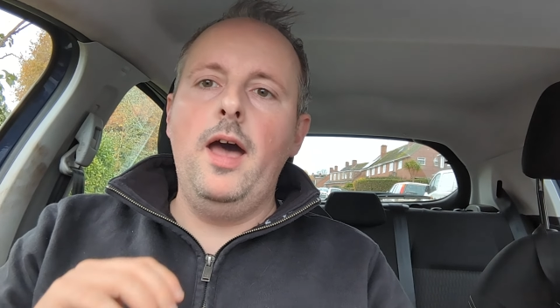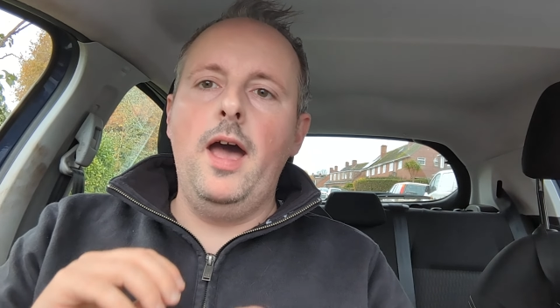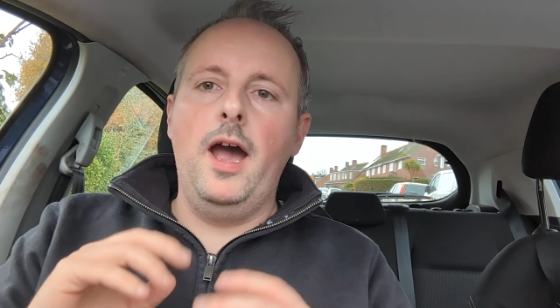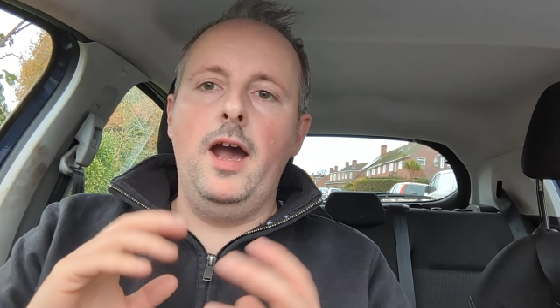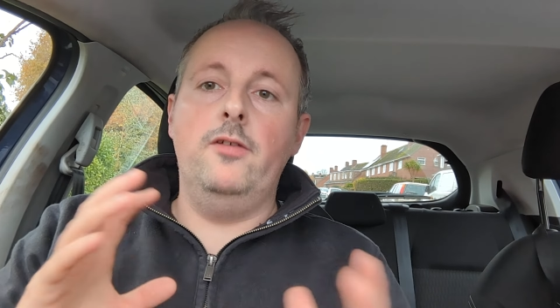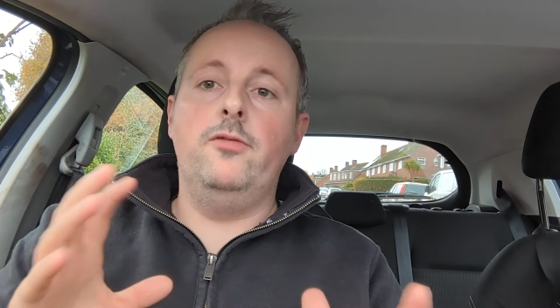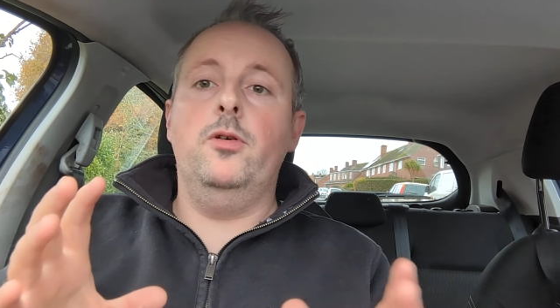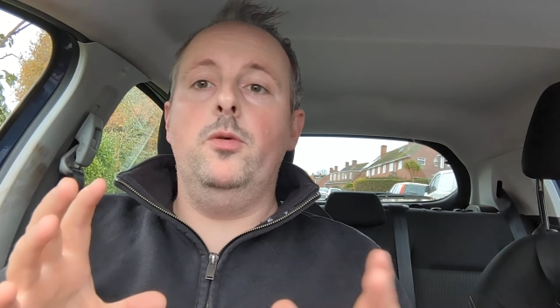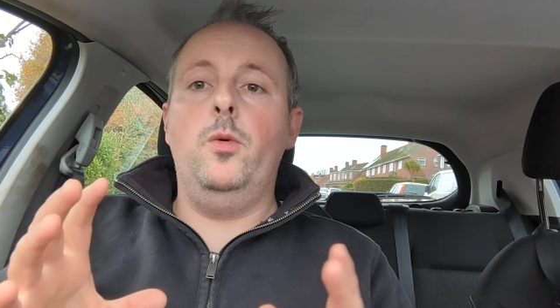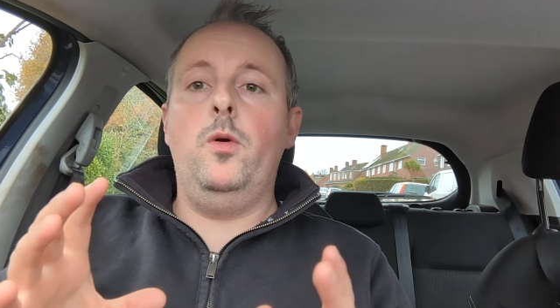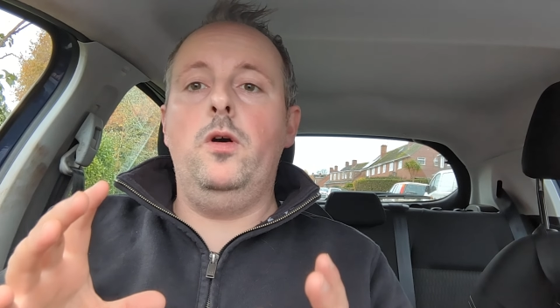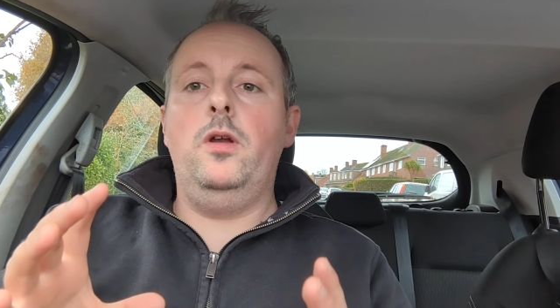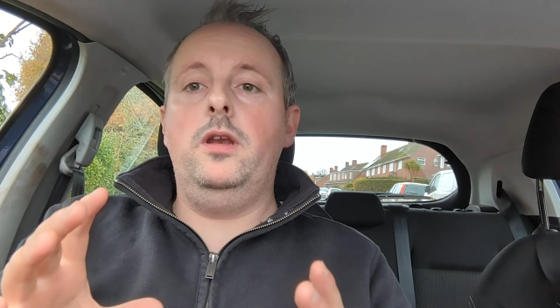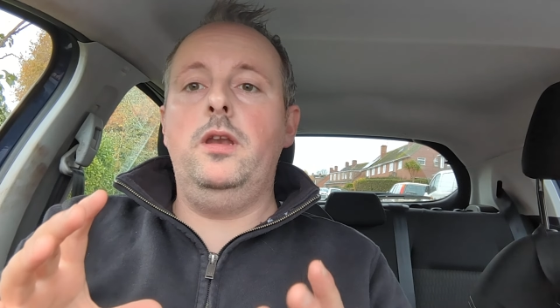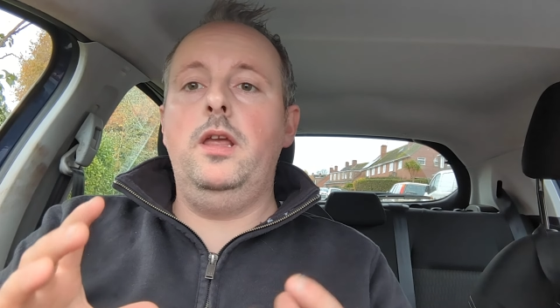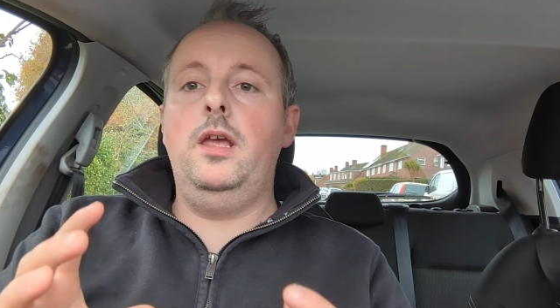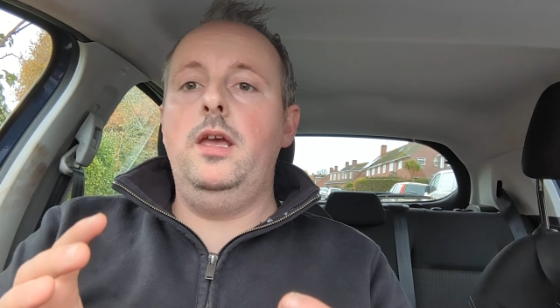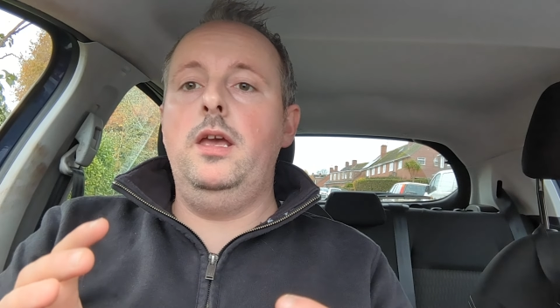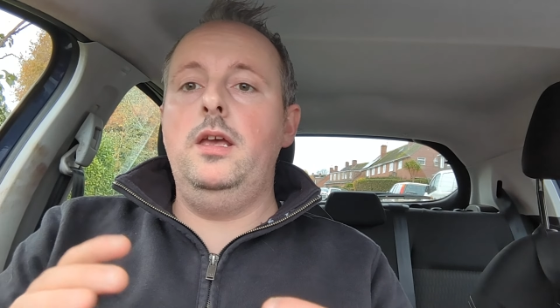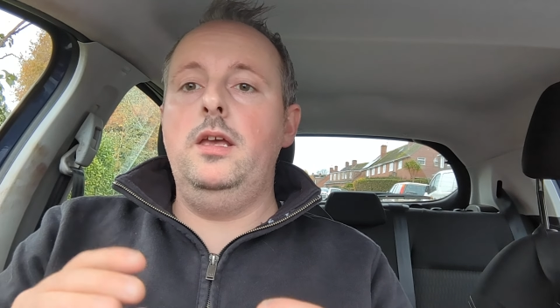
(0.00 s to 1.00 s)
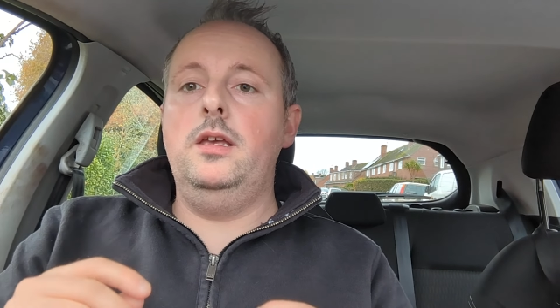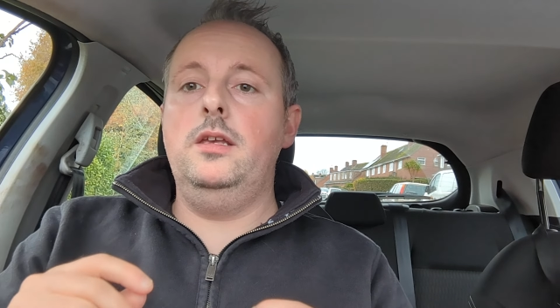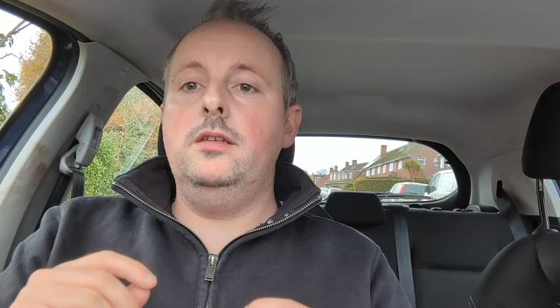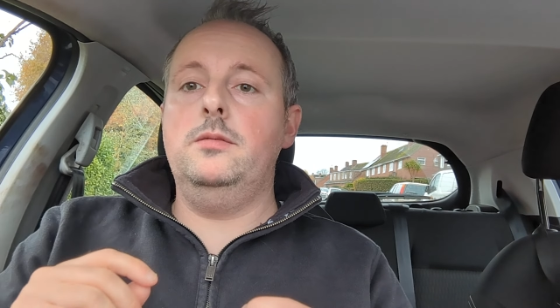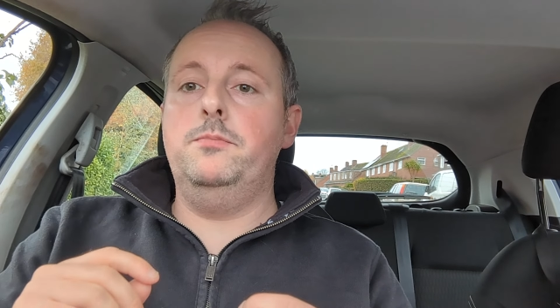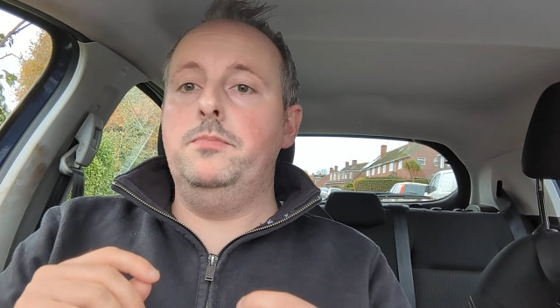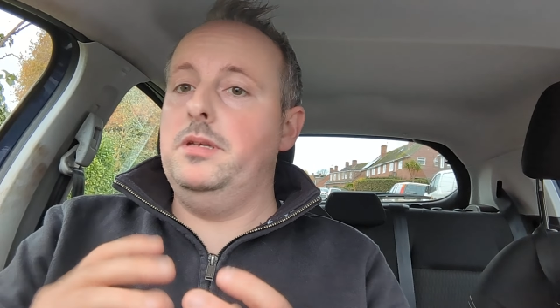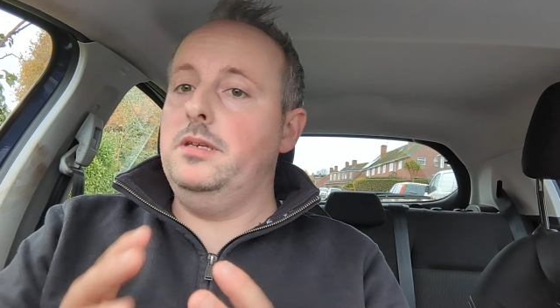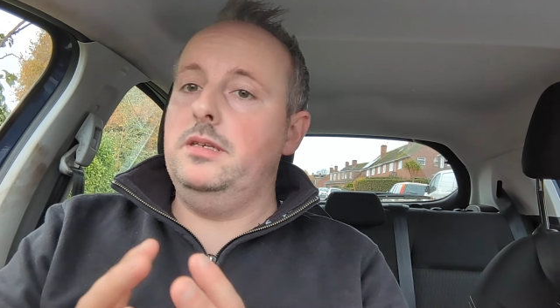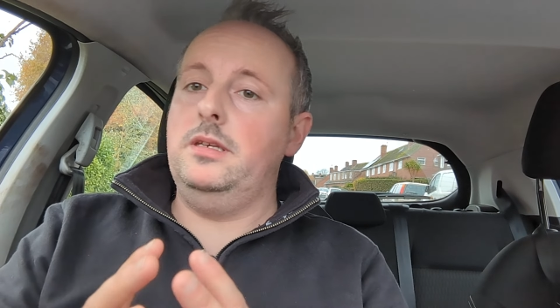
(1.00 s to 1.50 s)
everyone is
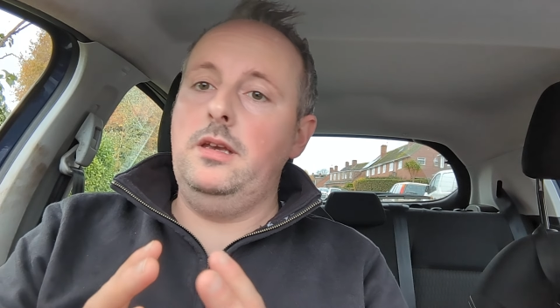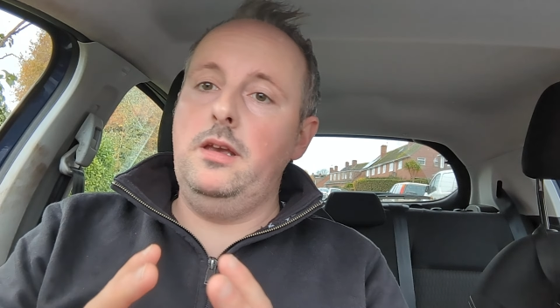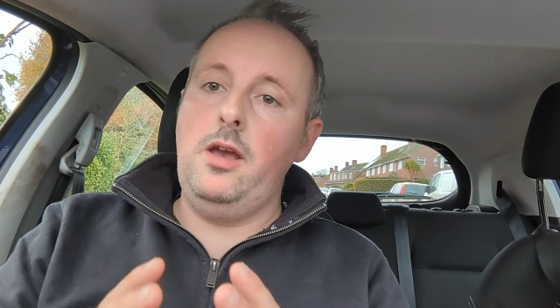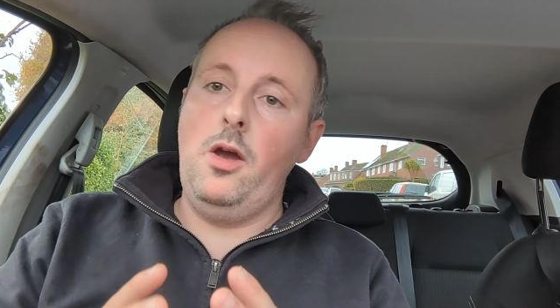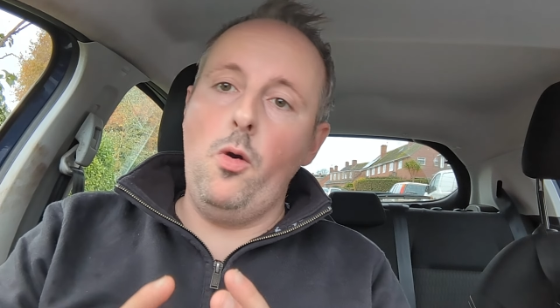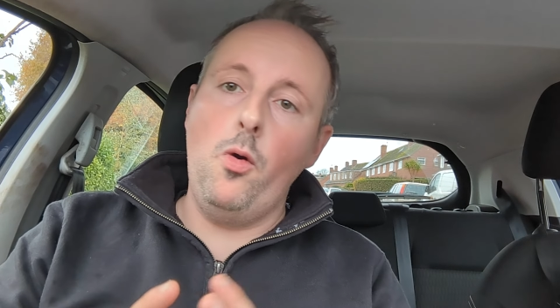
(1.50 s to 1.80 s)
busy